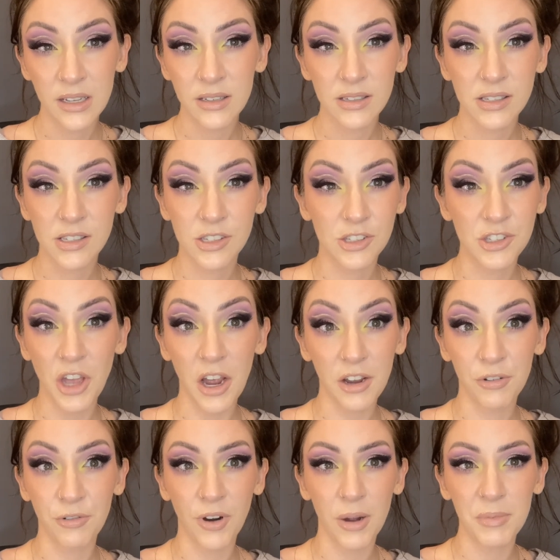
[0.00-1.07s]
suck
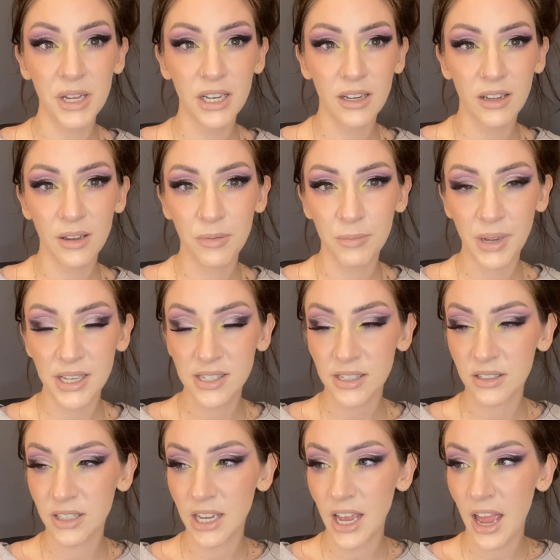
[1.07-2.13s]
from it, basically,